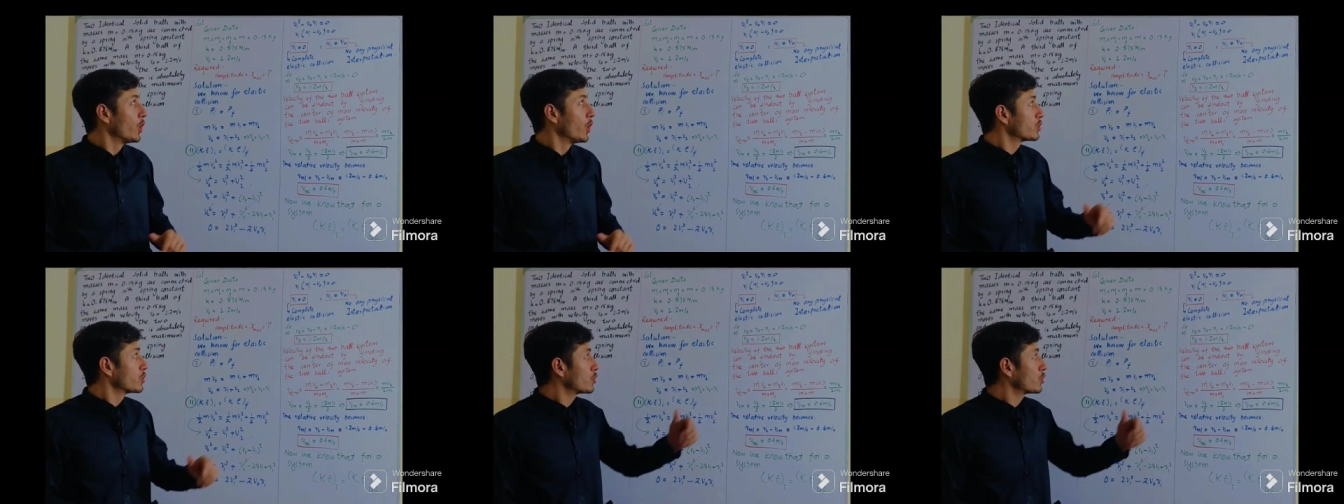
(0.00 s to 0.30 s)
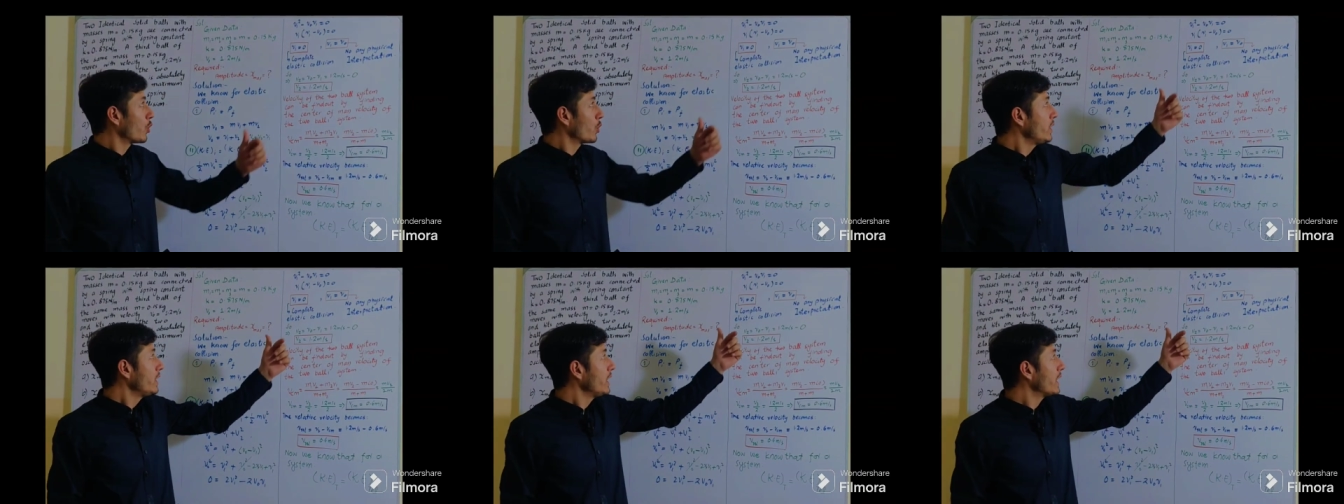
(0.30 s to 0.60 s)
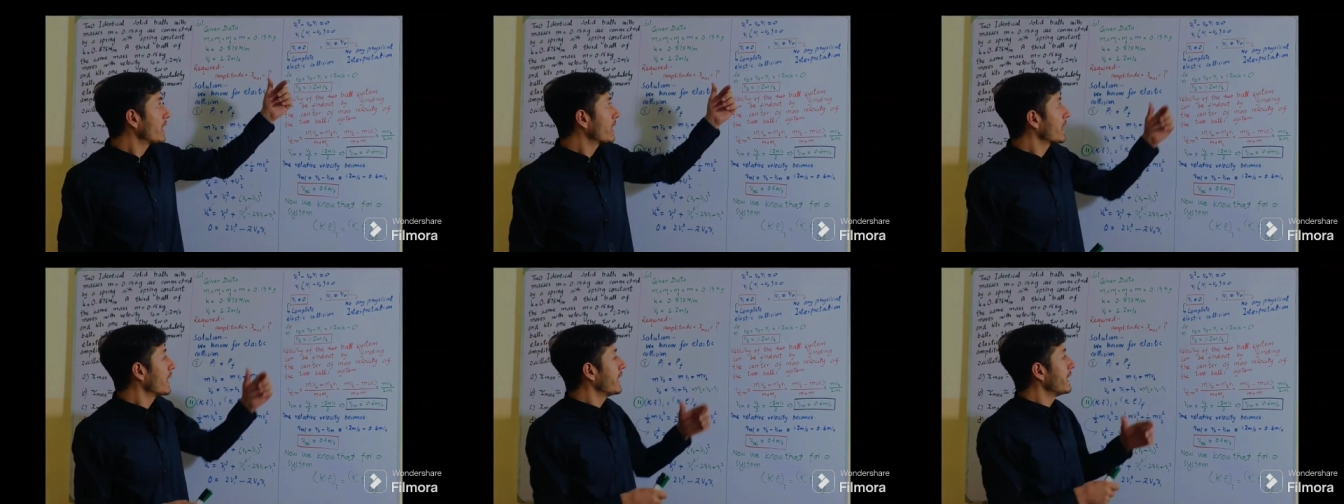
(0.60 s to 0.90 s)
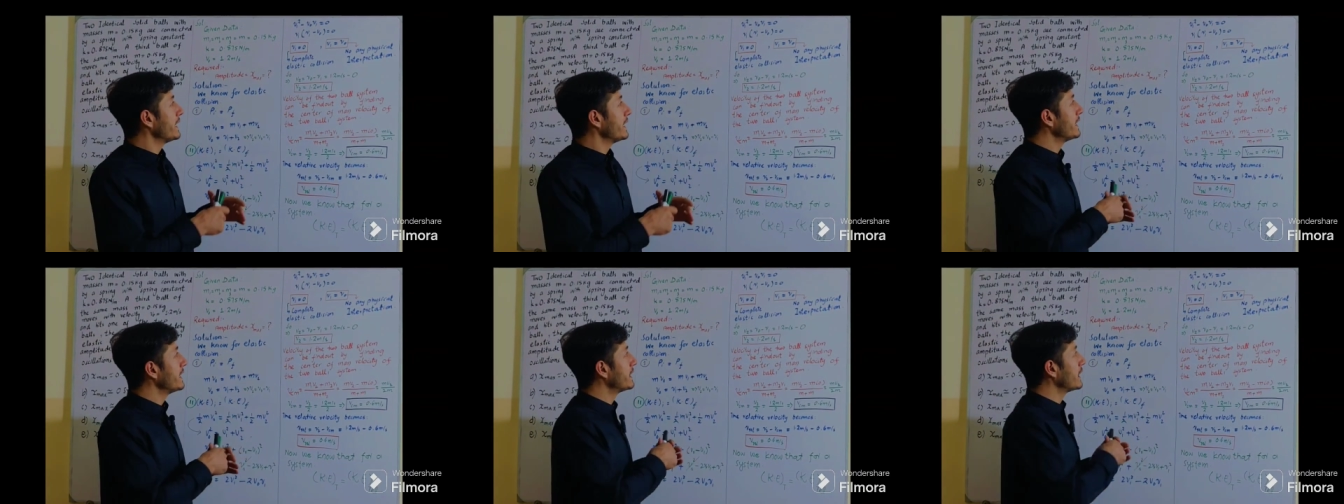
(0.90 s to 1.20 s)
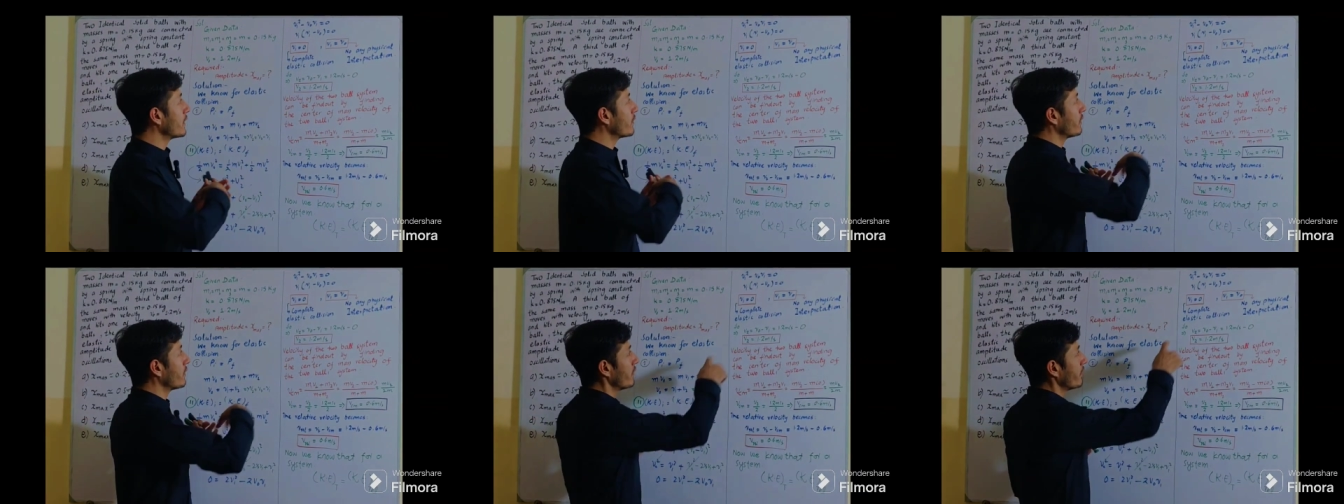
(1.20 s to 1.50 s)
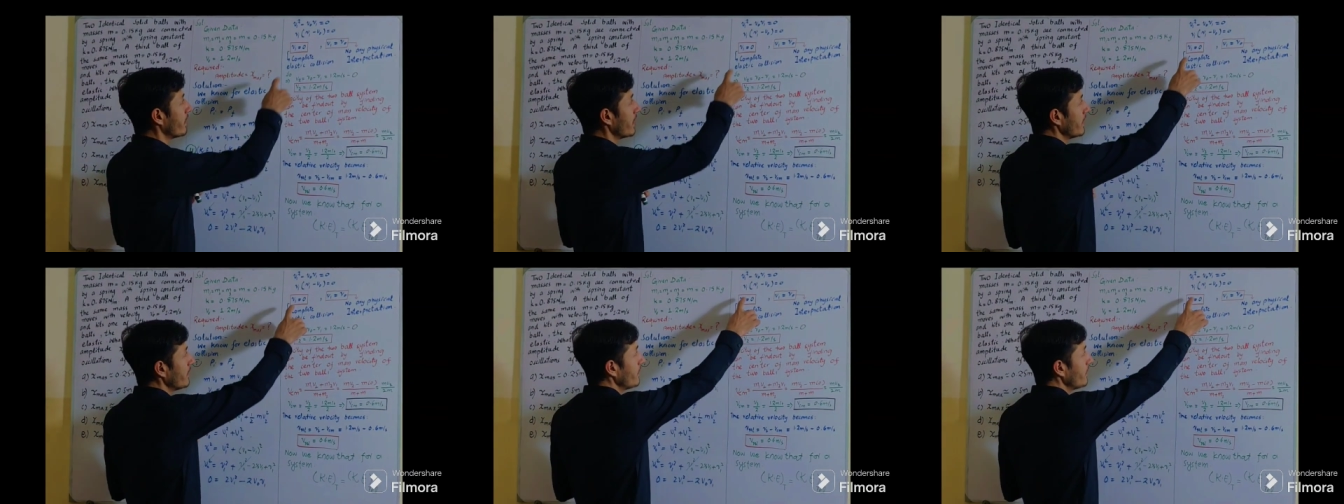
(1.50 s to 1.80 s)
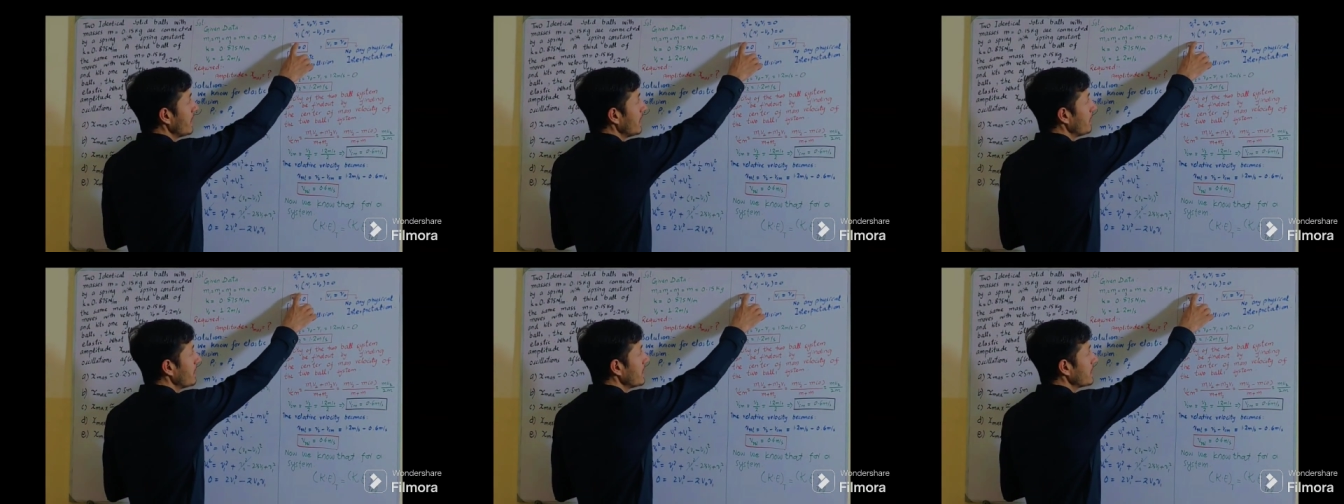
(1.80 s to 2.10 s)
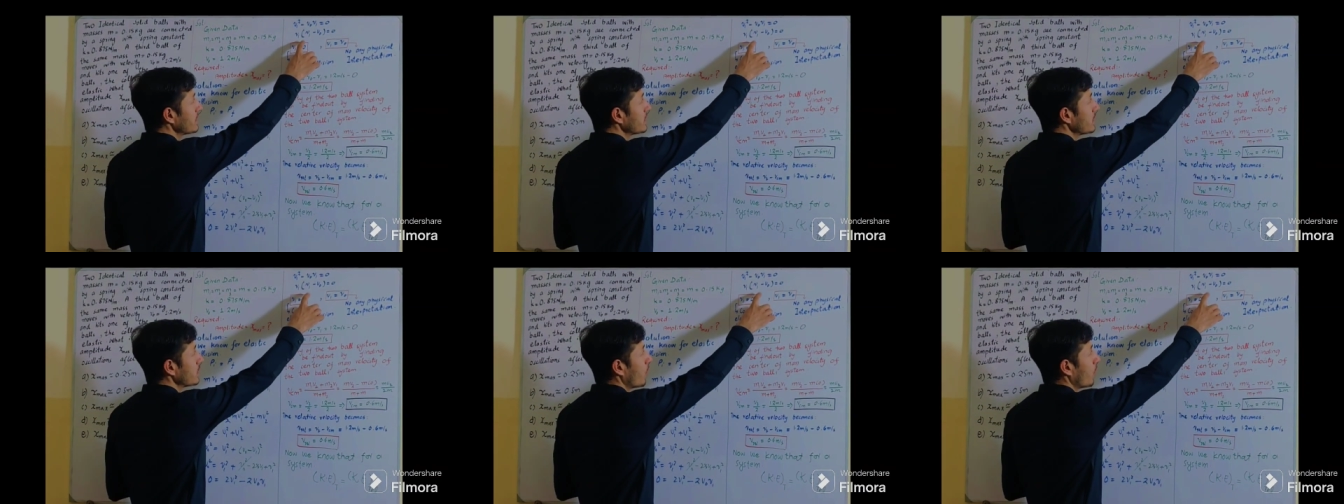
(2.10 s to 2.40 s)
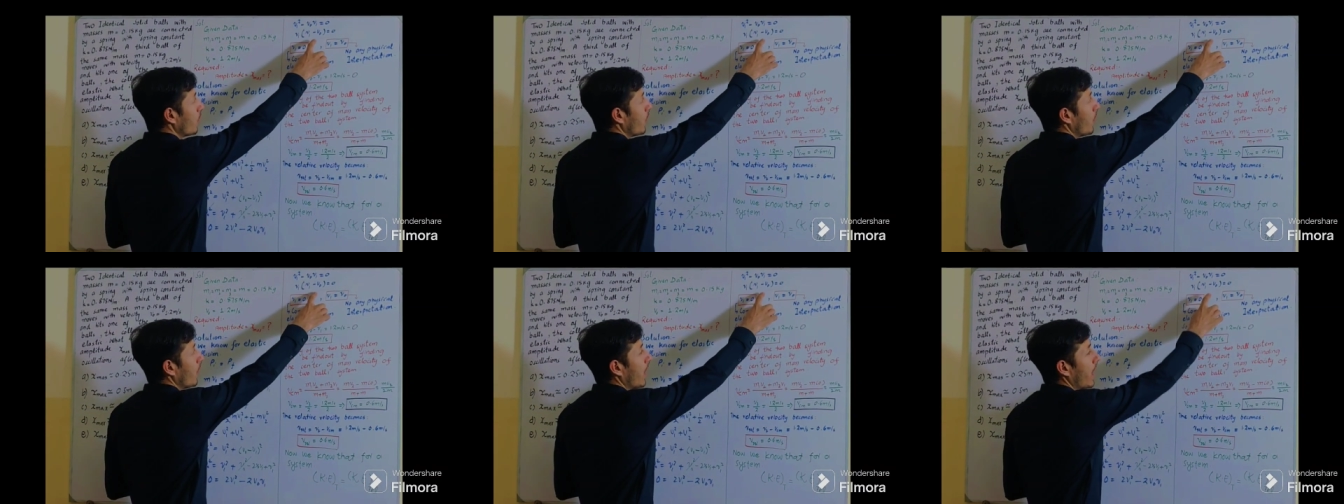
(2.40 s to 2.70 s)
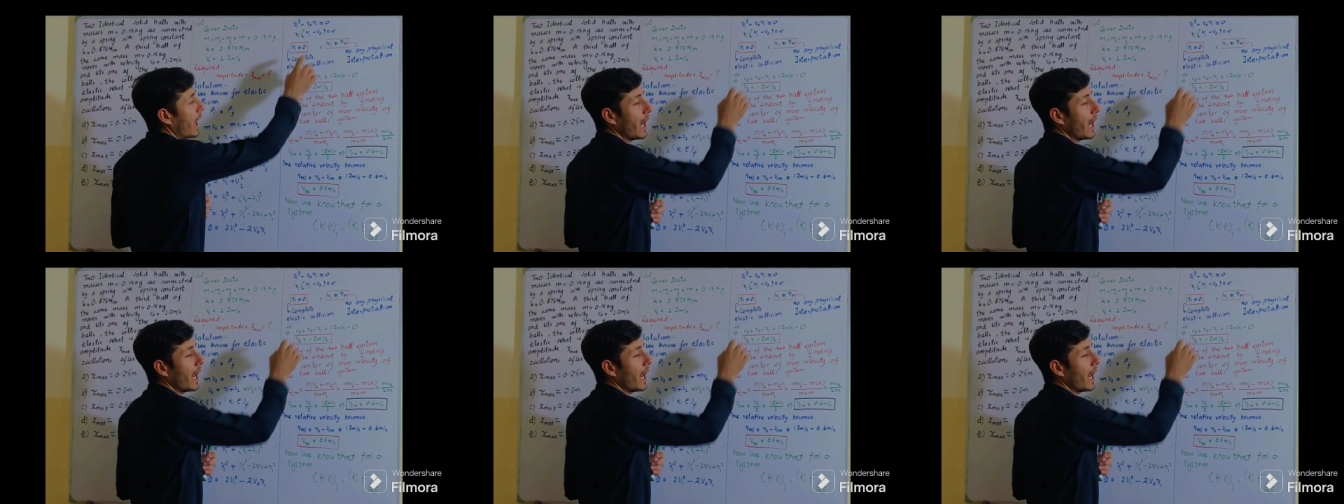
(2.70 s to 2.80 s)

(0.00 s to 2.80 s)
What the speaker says: So here either V1 will be 0 or